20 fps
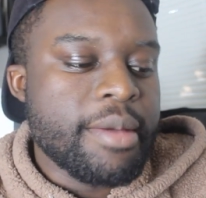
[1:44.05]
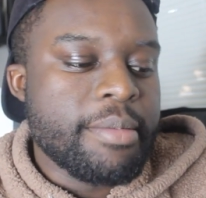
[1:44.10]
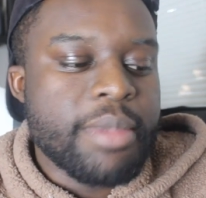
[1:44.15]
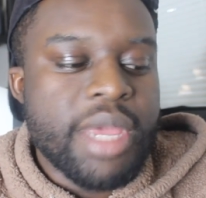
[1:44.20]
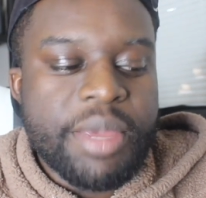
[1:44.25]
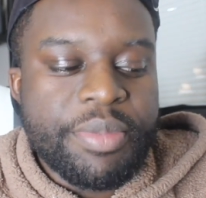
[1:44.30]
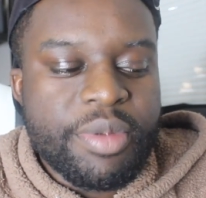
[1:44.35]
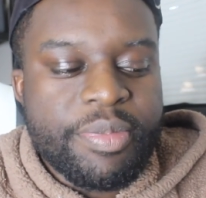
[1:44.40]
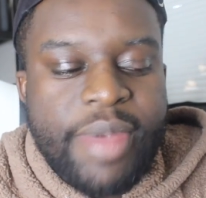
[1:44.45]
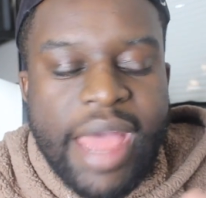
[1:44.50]

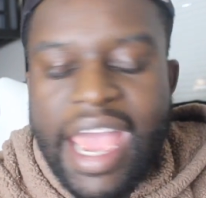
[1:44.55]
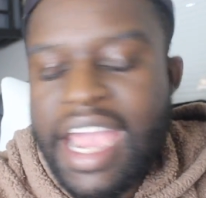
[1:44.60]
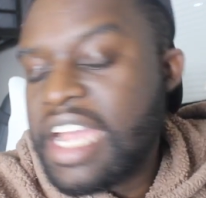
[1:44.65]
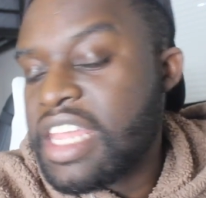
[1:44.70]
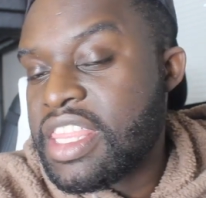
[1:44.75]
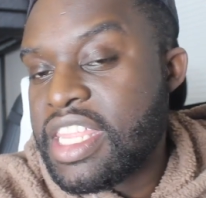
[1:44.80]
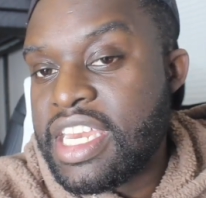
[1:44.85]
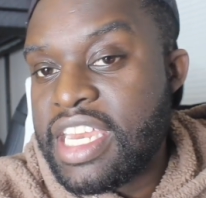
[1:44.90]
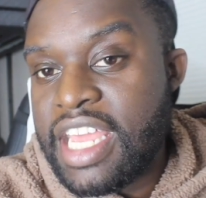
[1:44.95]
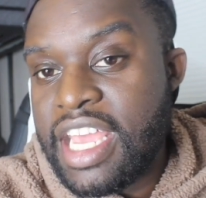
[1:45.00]
Maybe back
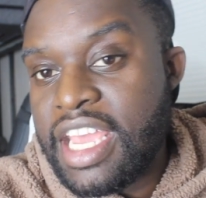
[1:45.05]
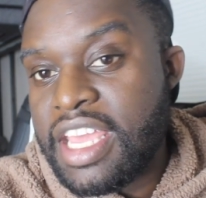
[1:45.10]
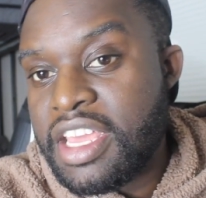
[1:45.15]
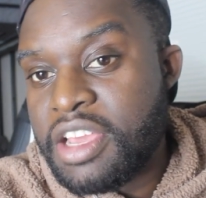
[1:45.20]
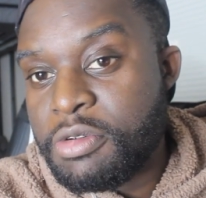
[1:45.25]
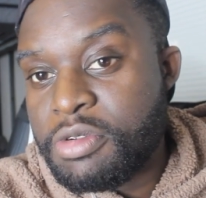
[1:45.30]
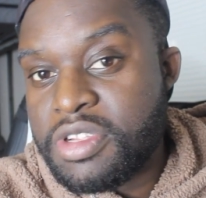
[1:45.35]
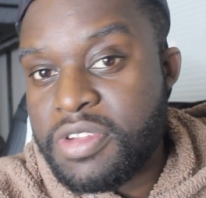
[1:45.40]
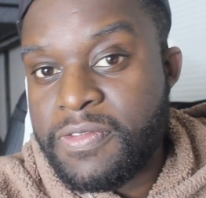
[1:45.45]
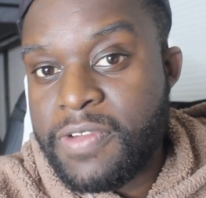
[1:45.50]
in the day
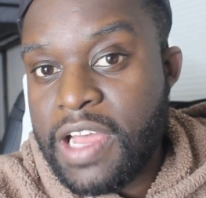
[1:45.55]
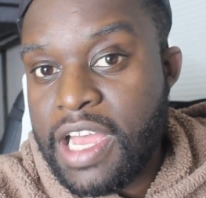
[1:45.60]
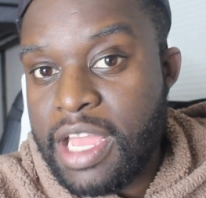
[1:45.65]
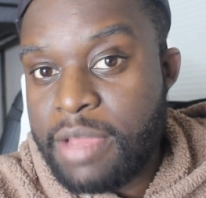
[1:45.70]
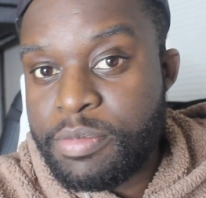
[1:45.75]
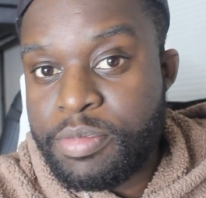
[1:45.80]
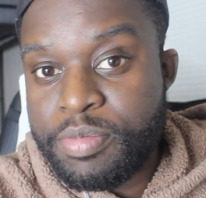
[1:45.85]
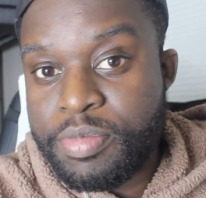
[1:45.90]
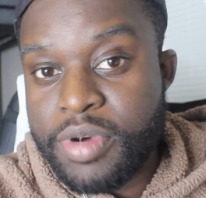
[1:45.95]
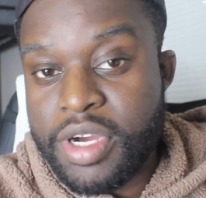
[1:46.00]
it was a
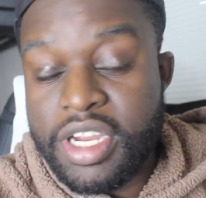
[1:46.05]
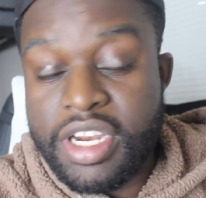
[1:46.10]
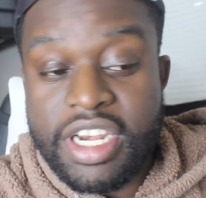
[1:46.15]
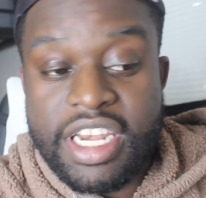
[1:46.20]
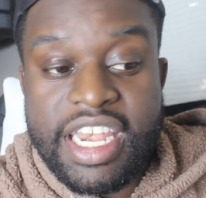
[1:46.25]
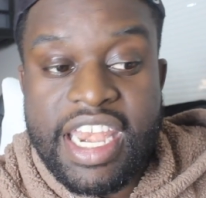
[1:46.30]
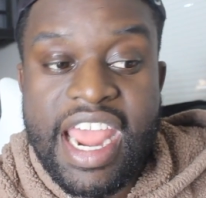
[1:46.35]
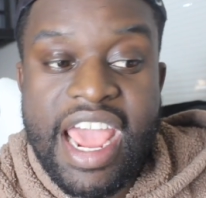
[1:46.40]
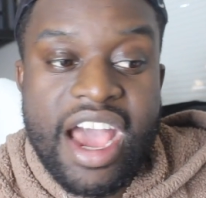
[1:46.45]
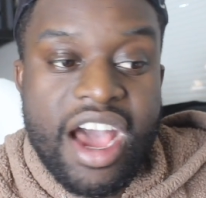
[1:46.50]
vibe, but
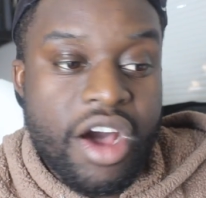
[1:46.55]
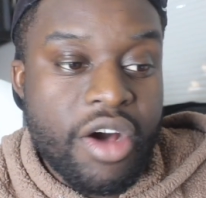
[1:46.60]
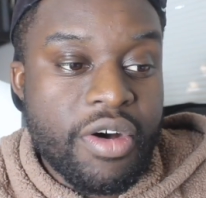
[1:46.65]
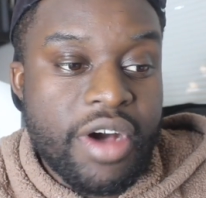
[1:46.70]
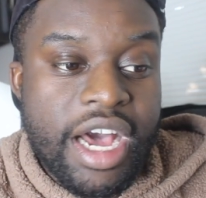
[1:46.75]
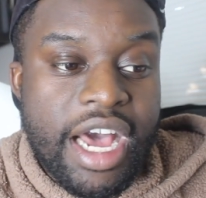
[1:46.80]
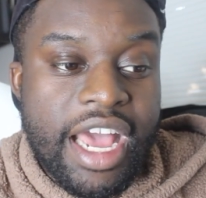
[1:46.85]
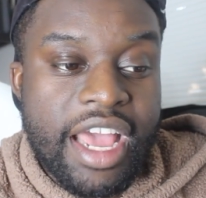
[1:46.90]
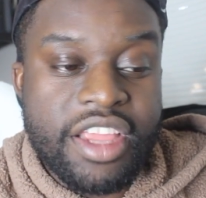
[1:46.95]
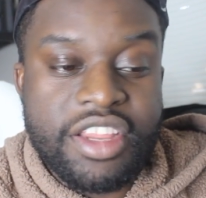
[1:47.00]

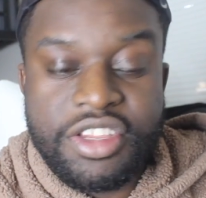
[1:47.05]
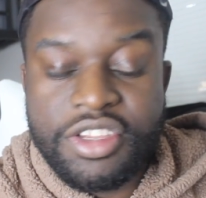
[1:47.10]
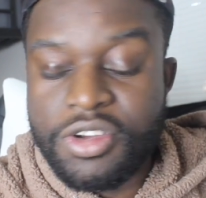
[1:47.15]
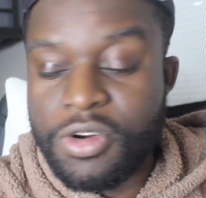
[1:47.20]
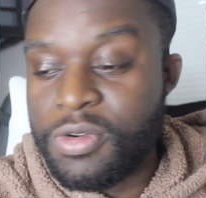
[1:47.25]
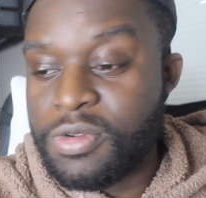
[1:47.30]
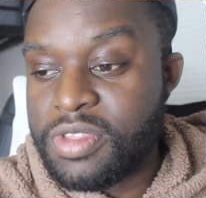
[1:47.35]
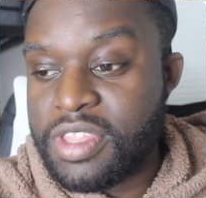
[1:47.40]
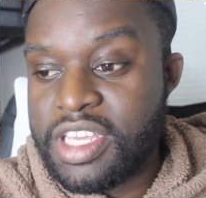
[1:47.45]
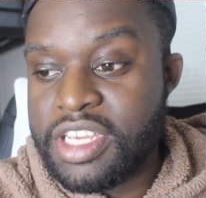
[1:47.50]
now I
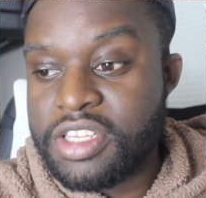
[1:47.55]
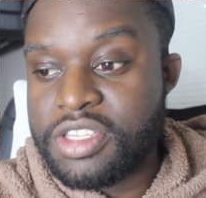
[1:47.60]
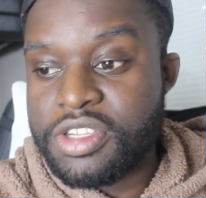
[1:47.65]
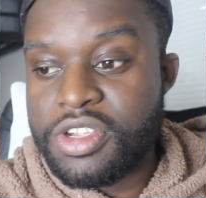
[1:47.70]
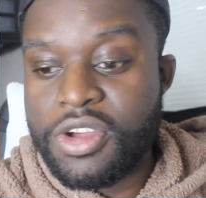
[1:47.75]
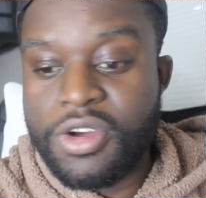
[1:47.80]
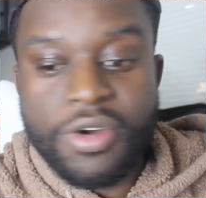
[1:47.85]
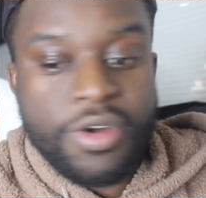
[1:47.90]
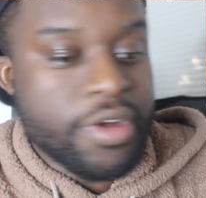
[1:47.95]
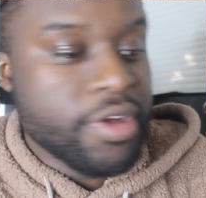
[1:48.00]
don't think
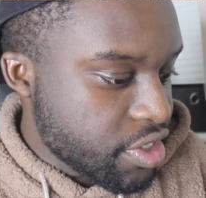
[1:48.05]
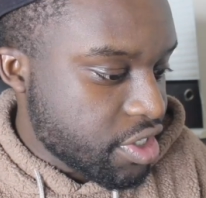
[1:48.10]
so.